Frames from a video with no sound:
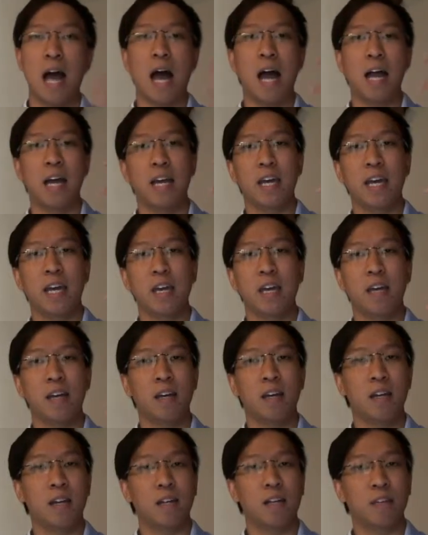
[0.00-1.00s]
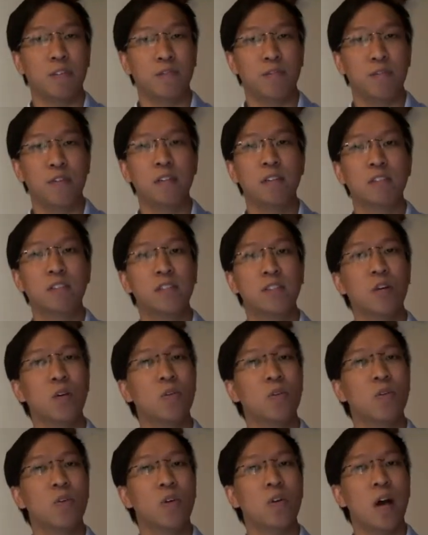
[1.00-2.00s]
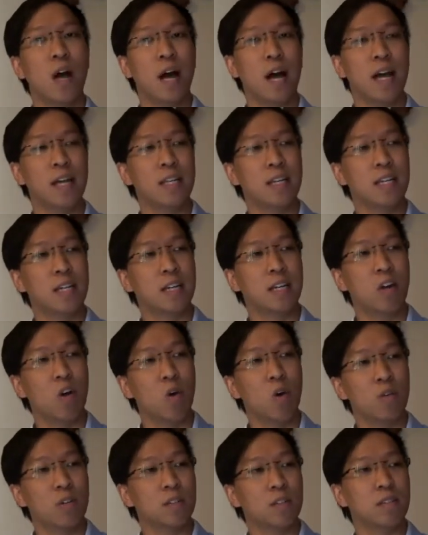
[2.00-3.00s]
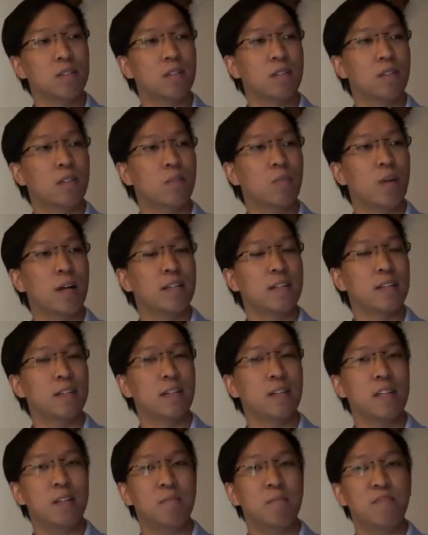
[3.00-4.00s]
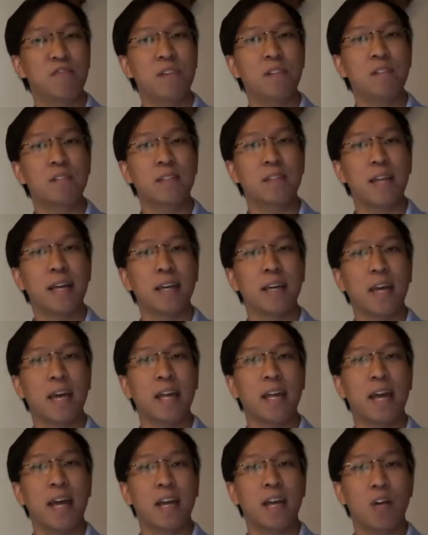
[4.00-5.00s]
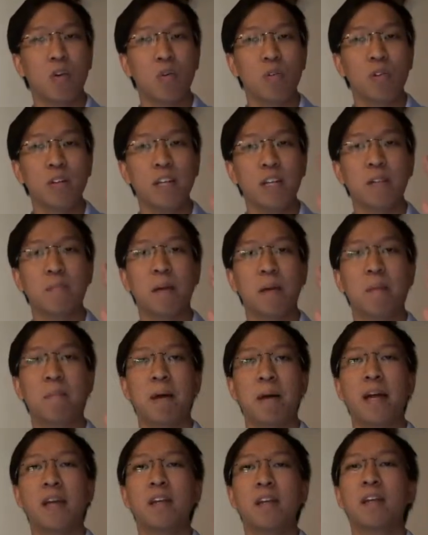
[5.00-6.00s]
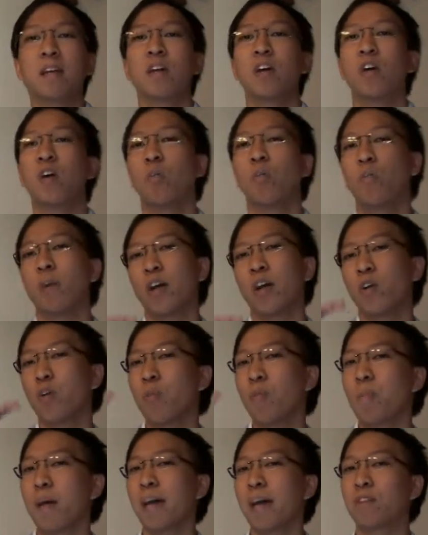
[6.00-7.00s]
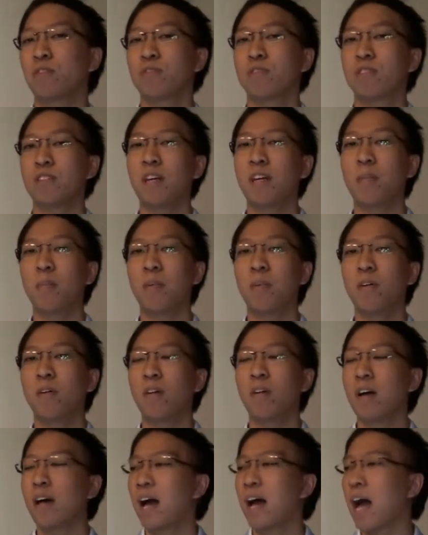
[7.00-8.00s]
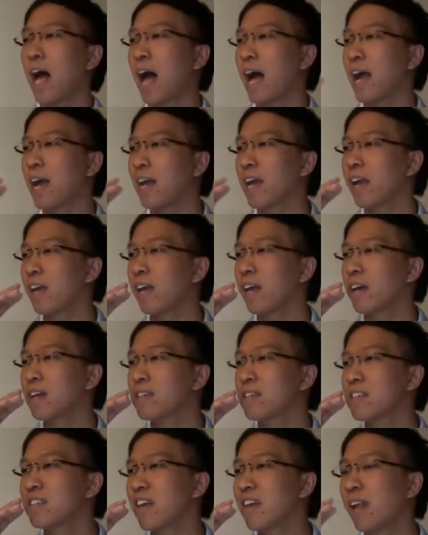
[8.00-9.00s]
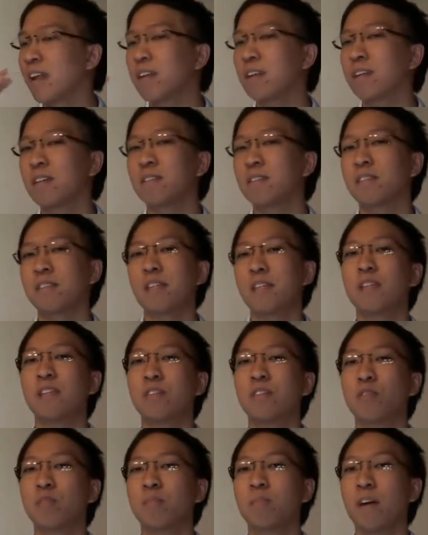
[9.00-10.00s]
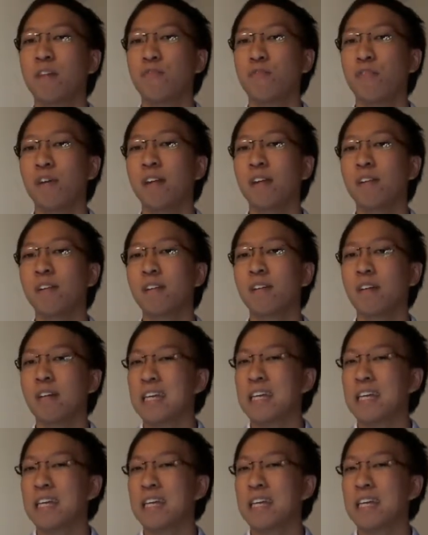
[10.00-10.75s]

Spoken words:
I feel snow, I decode what it feels like, and I encode it in my mind. When I go back to Singapore, I send a signal to my friend.